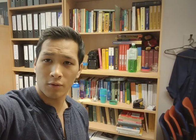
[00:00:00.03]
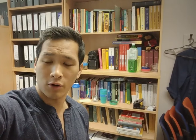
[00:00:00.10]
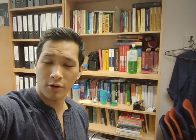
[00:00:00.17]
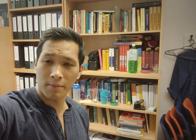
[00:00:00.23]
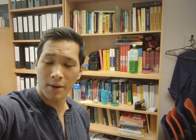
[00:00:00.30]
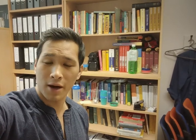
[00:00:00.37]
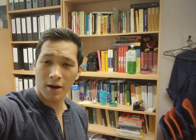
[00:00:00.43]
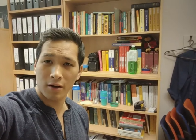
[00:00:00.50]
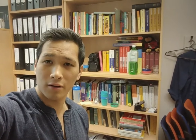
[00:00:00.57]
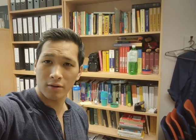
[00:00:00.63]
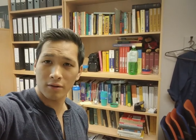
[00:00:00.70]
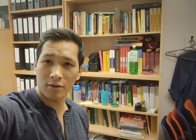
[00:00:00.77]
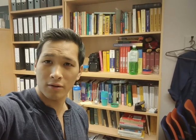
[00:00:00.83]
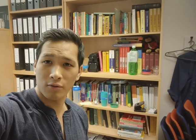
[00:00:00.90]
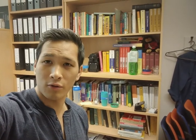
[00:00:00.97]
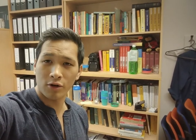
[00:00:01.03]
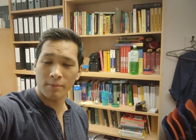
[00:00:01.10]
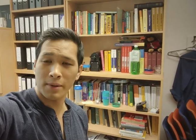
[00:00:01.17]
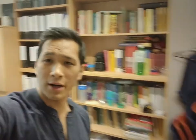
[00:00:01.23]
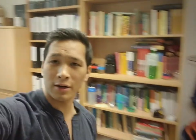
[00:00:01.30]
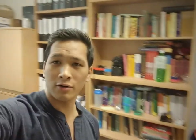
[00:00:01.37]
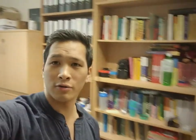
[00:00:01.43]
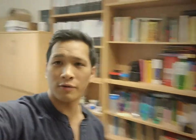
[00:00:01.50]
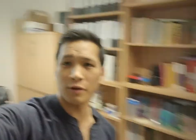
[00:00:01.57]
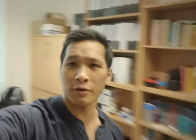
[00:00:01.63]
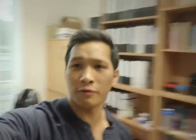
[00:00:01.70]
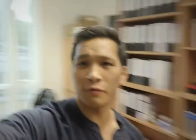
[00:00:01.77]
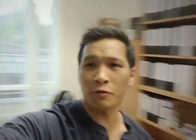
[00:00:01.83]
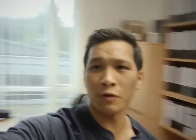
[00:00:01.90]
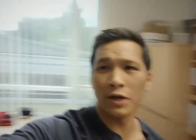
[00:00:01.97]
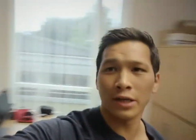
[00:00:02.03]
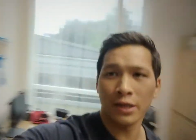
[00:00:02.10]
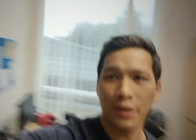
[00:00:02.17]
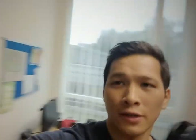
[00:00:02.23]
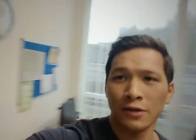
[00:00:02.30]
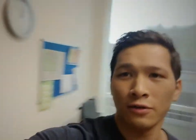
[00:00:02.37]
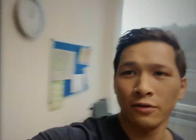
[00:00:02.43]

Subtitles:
Welcome back to a very freaky